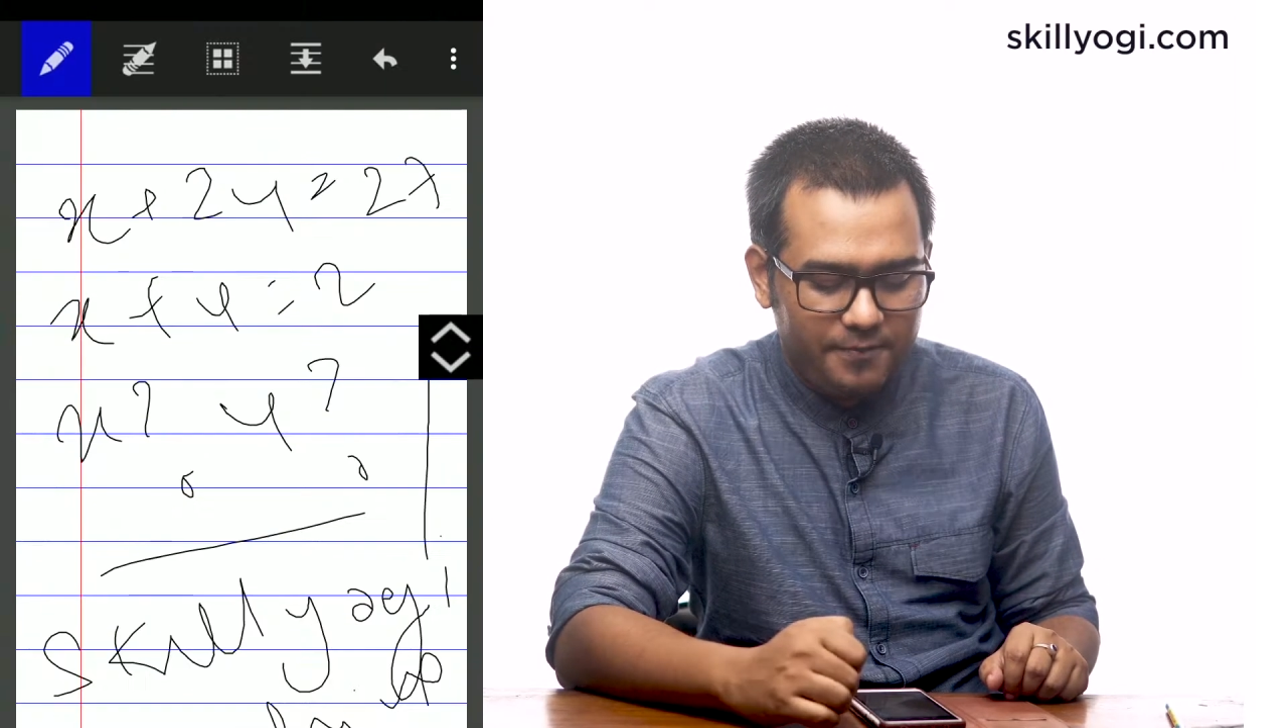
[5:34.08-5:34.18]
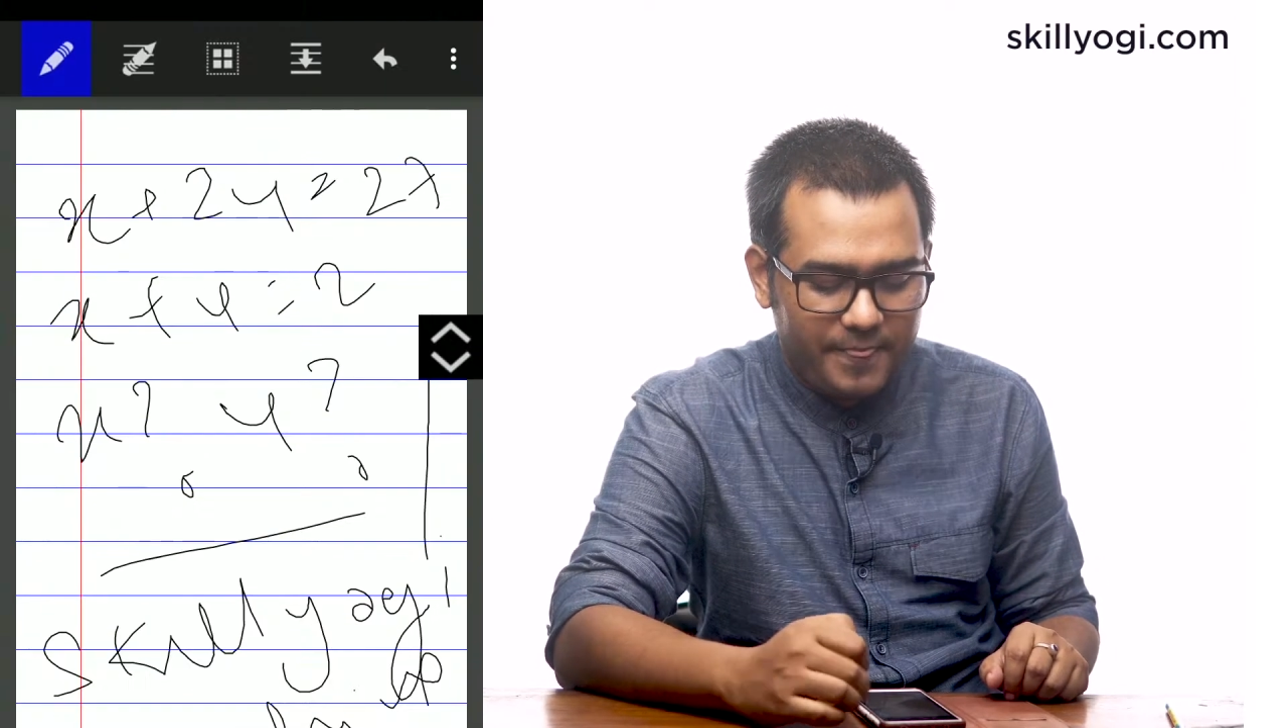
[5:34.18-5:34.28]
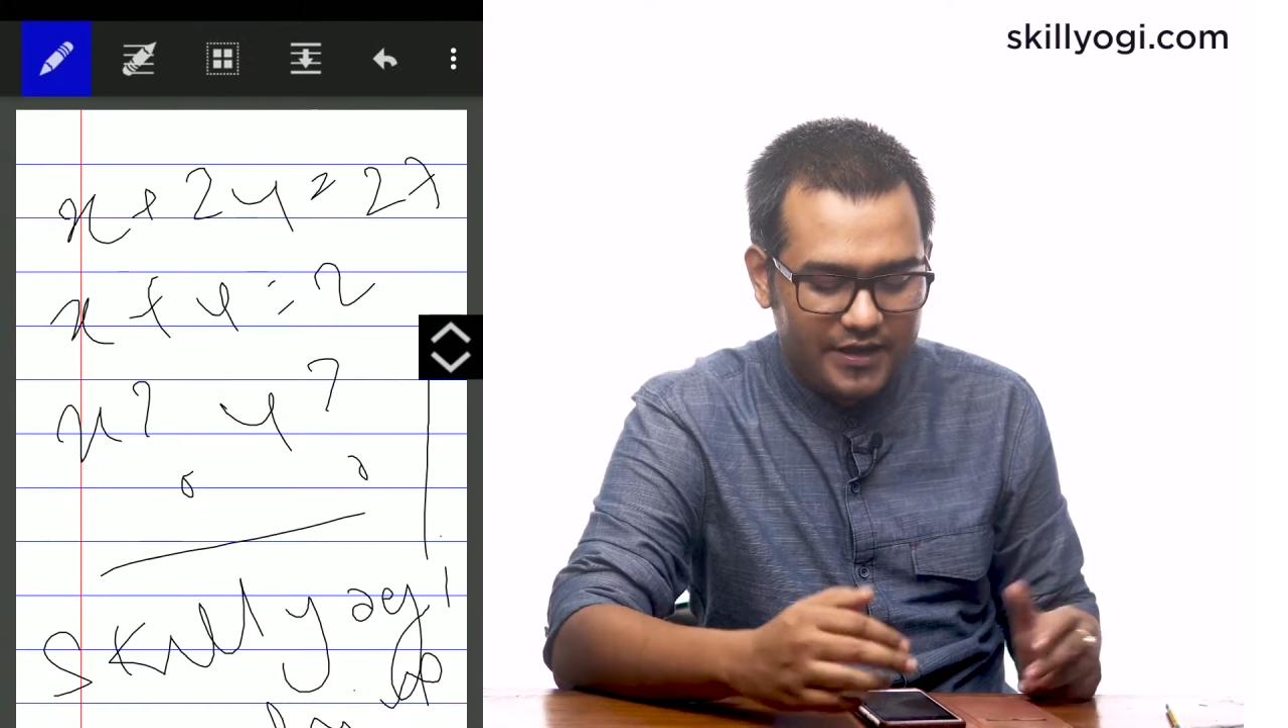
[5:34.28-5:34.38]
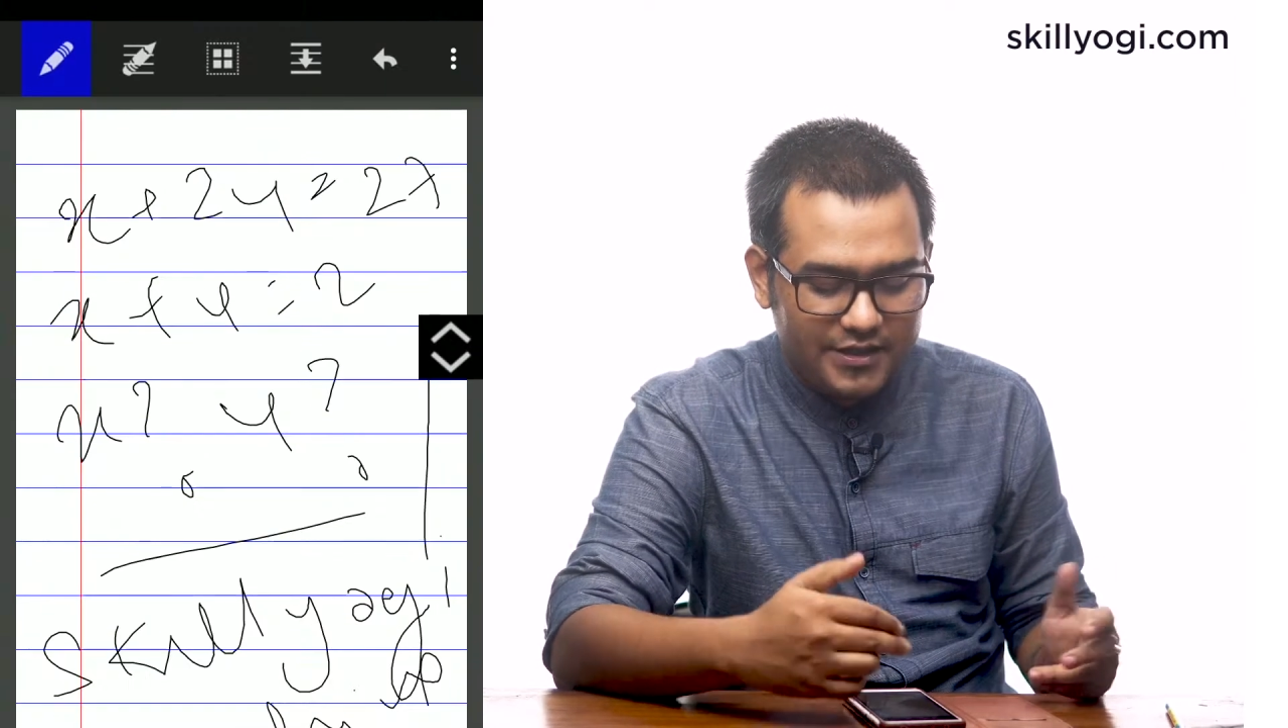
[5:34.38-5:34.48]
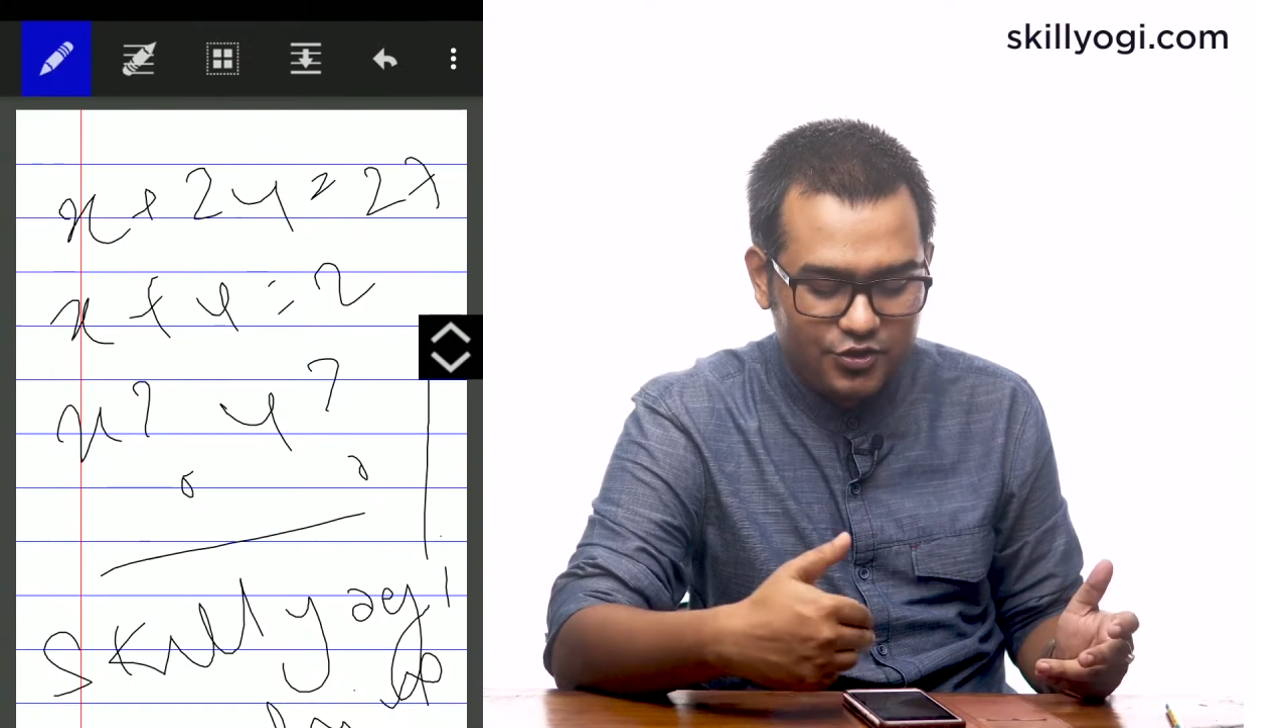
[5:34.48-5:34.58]

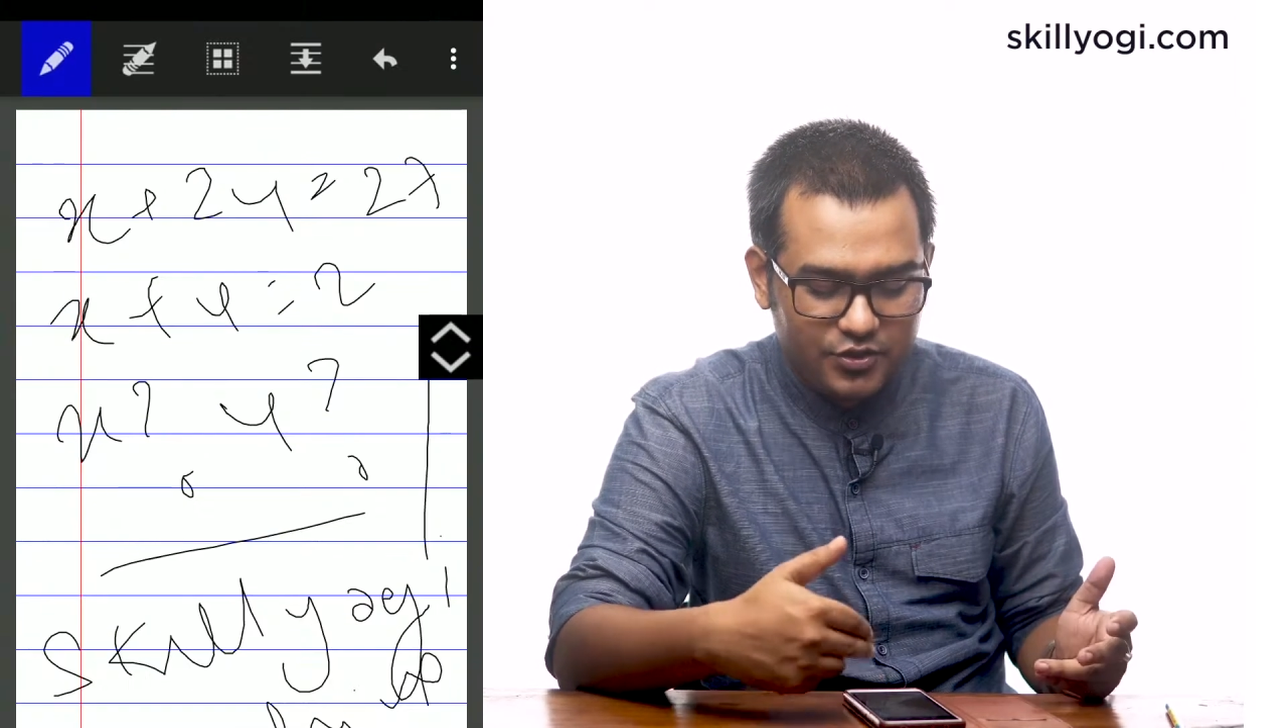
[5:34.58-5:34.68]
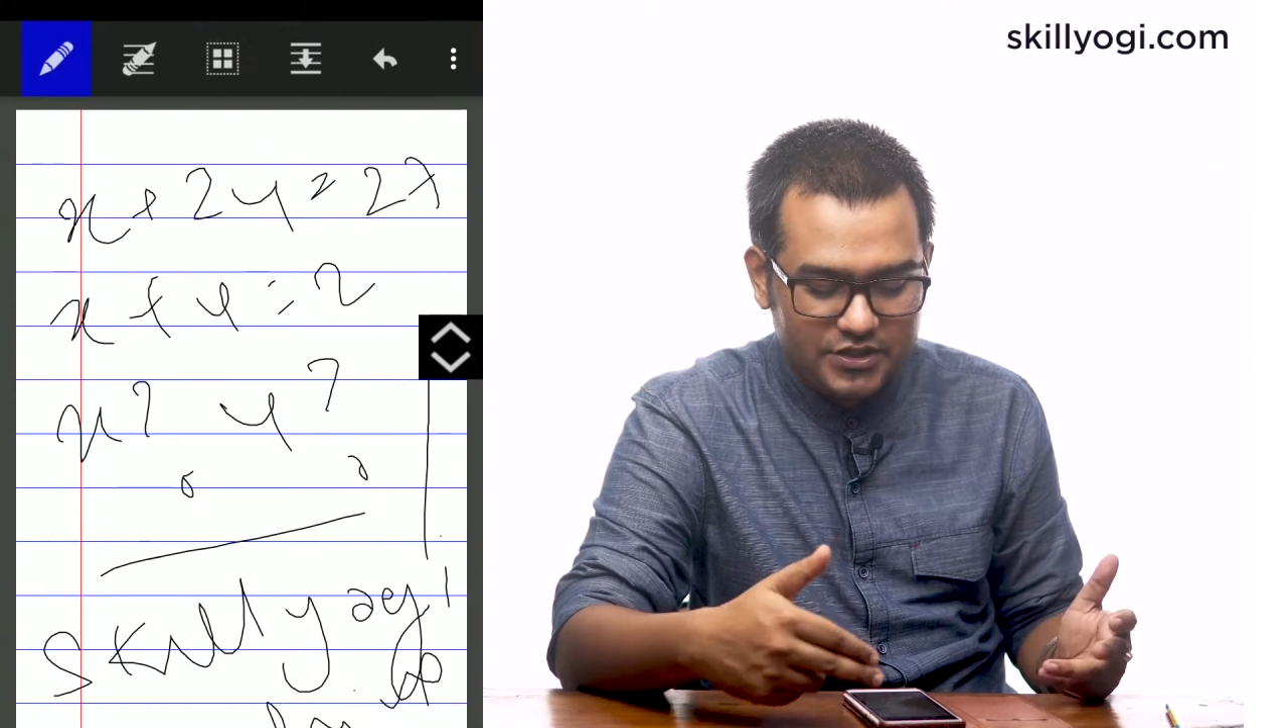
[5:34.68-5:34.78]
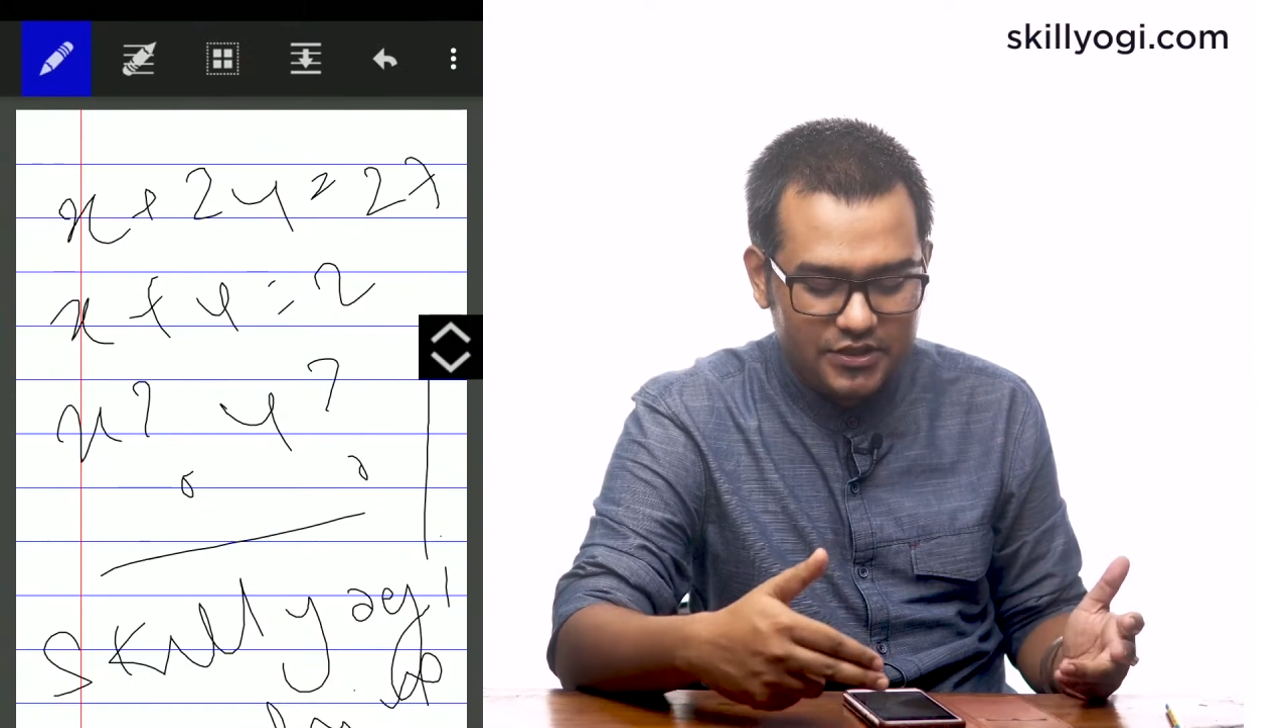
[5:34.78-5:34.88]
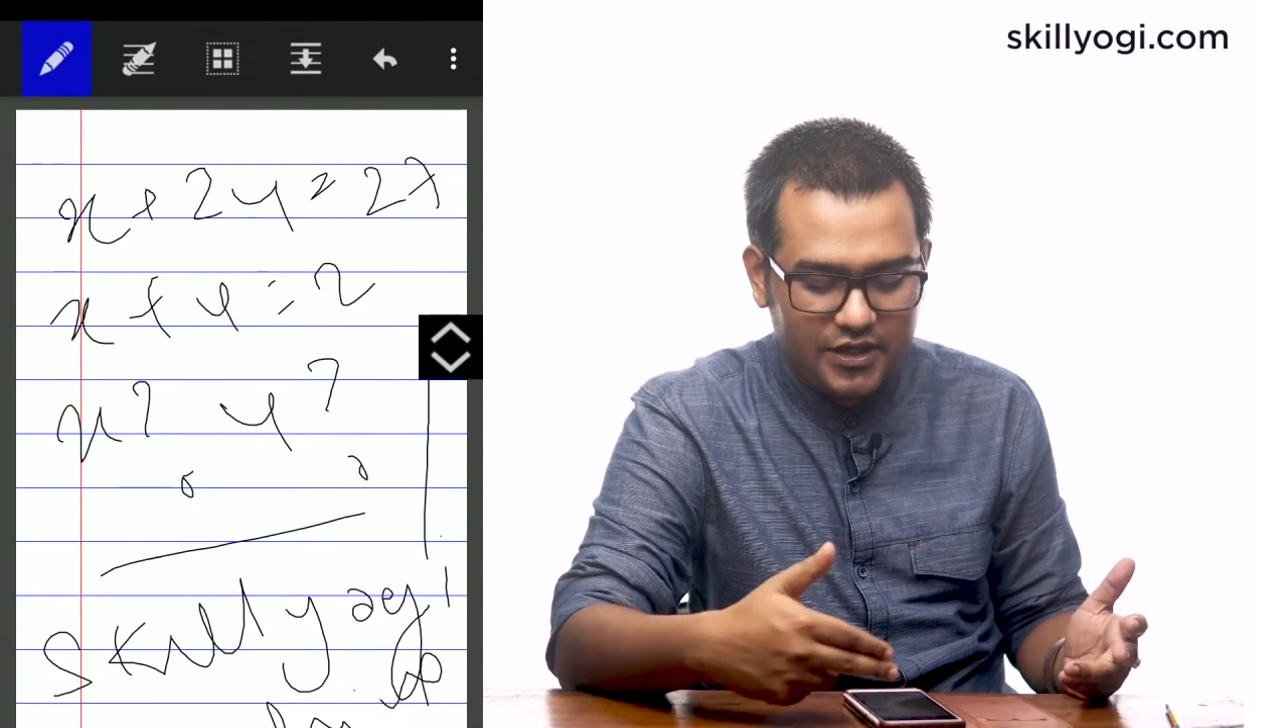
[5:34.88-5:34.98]
and as you can see,